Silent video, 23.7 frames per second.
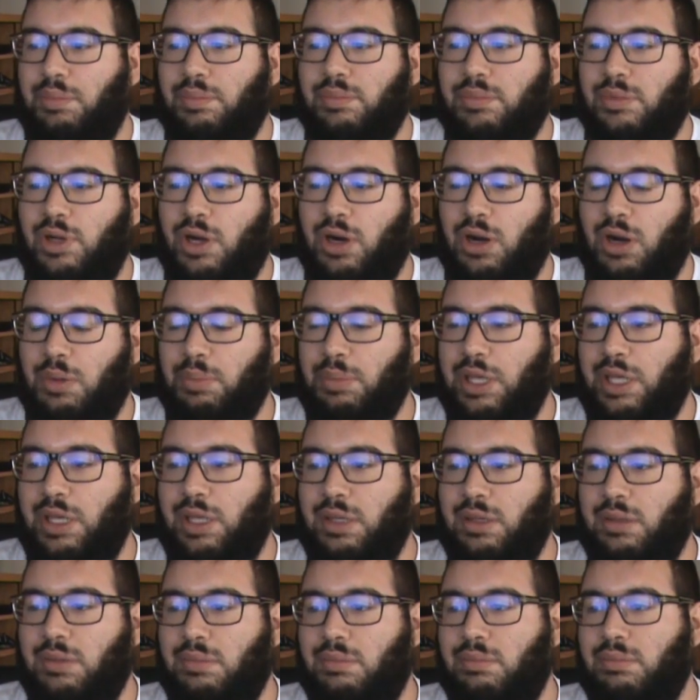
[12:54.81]

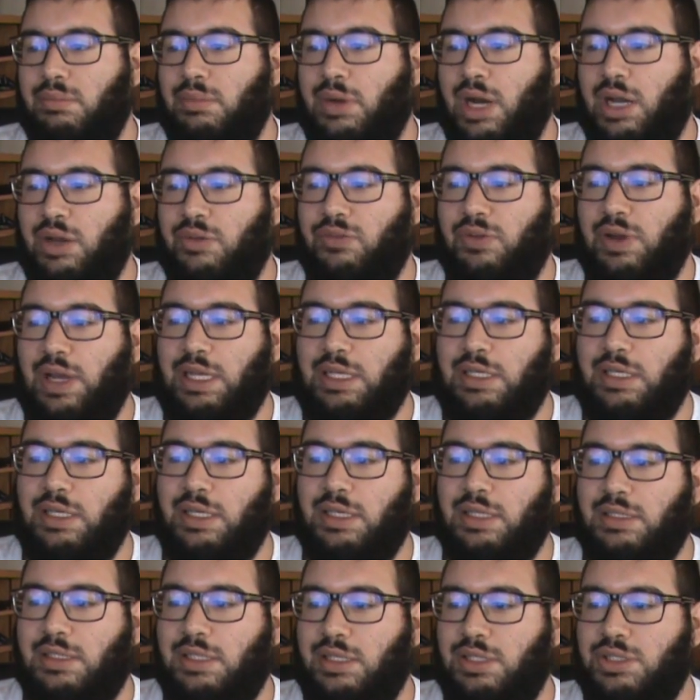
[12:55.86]
arm-in modified
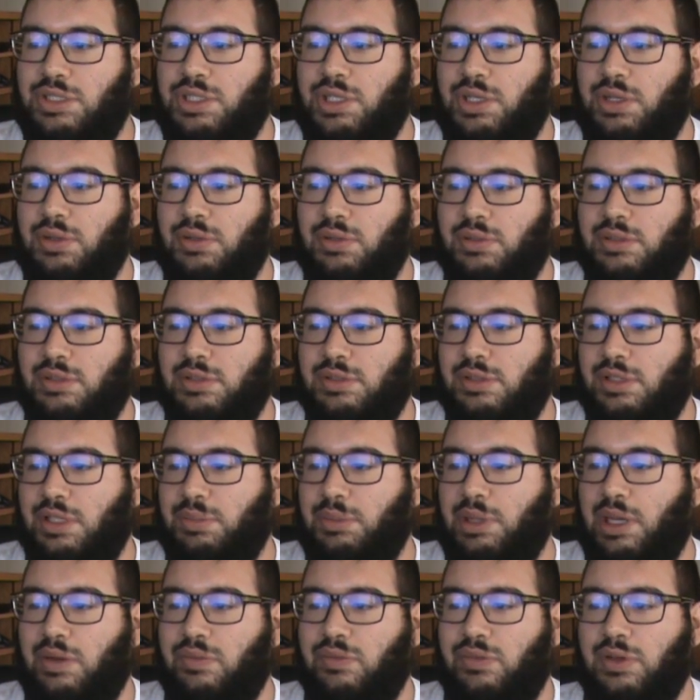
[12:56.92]
guillotine choke. Seemed
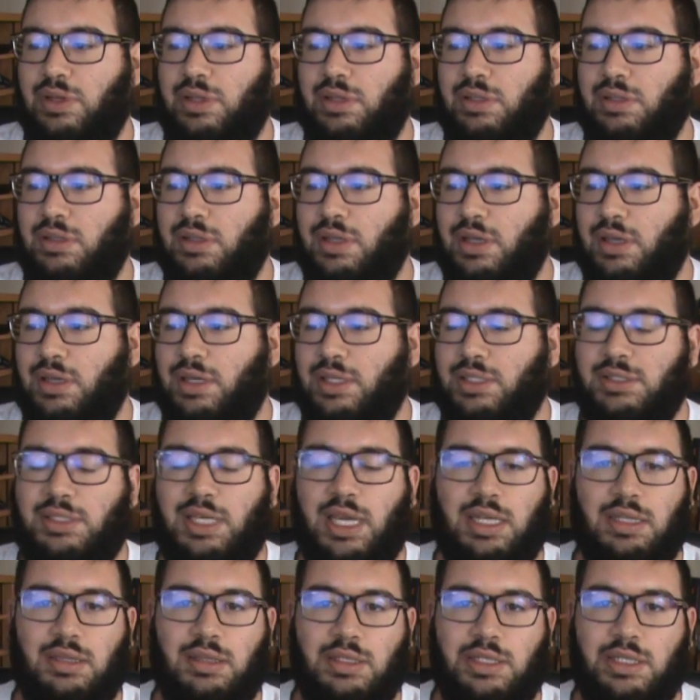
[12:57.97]
to have a
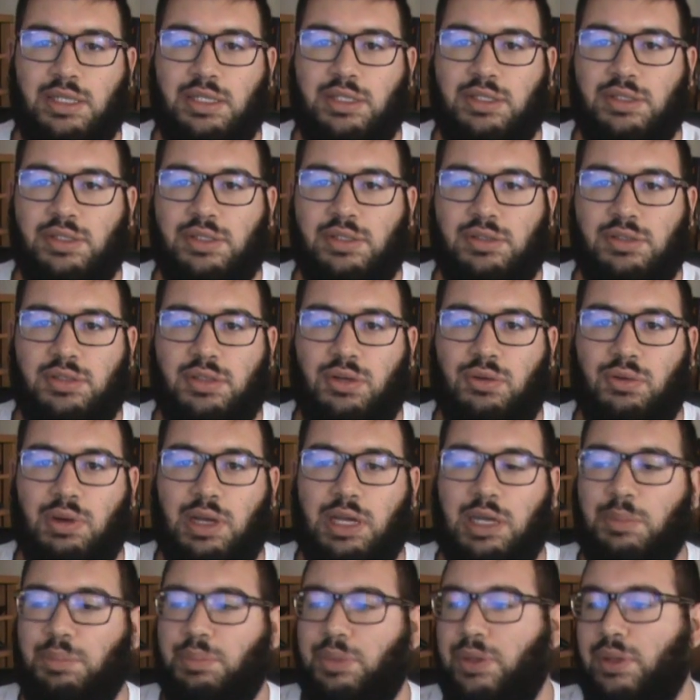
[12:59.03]
deadly
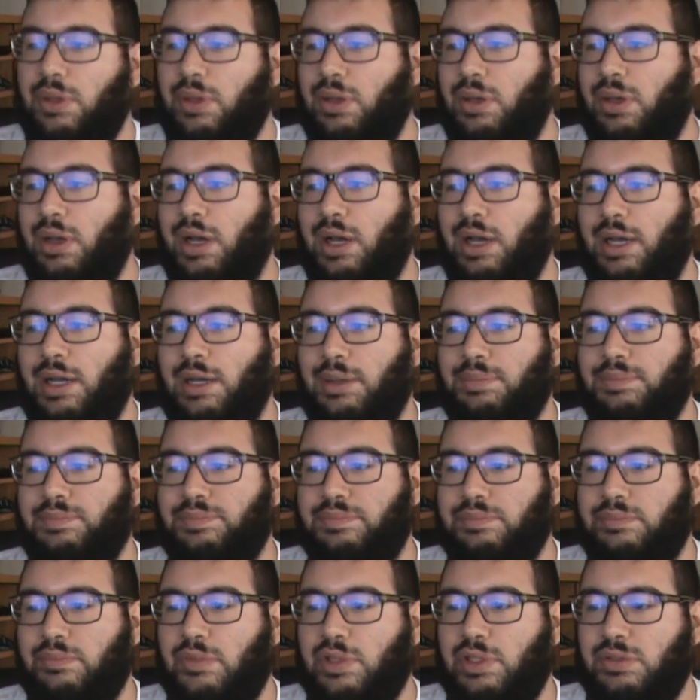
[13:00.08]
grip.
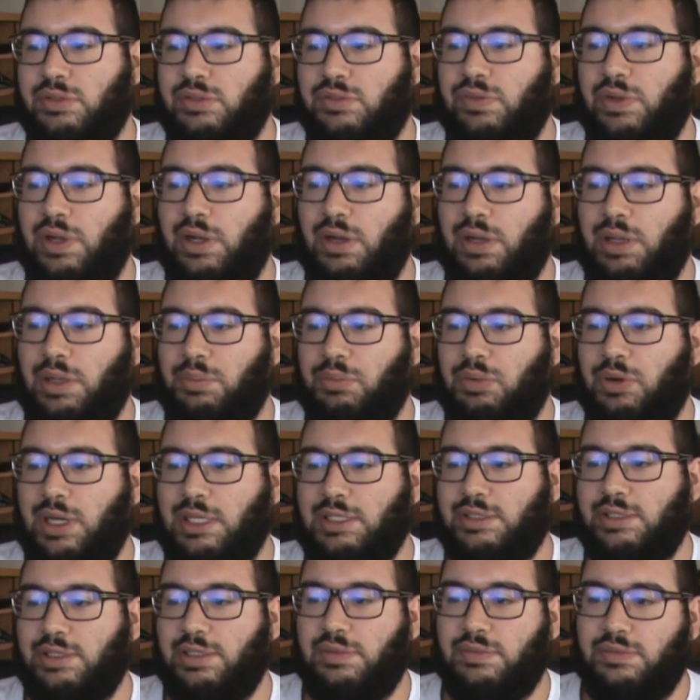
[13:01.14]
It was very
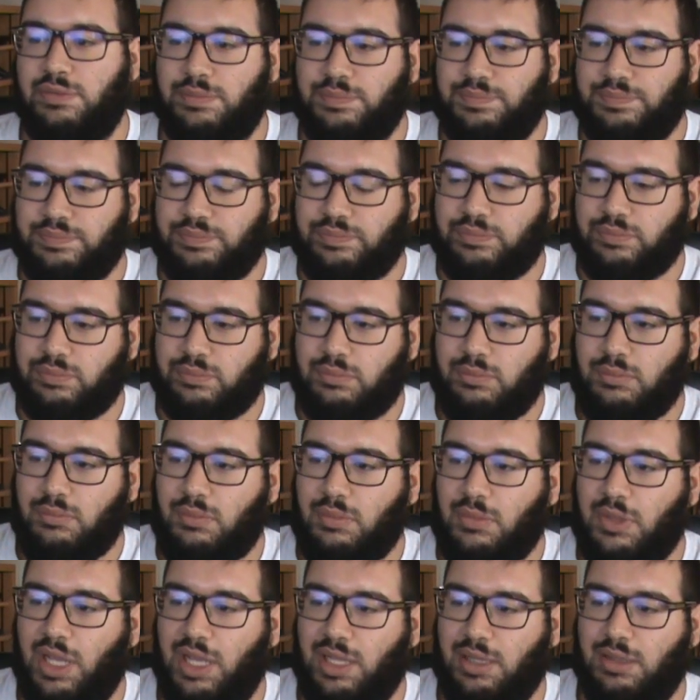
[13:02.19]
impressive.
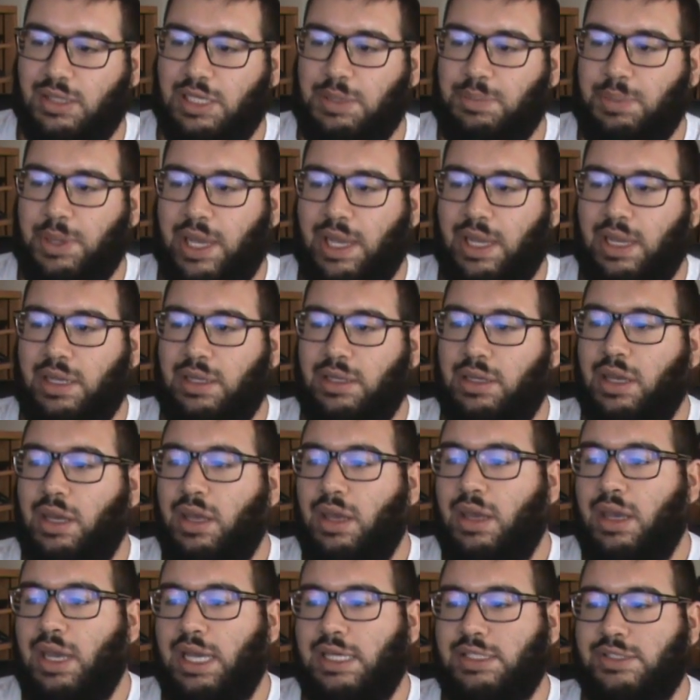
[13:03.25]
And Lipeng,
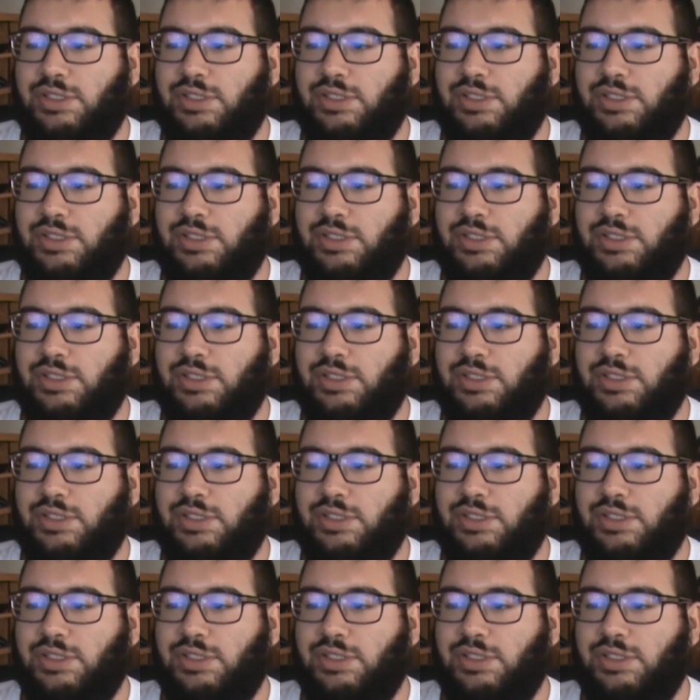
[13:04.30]
as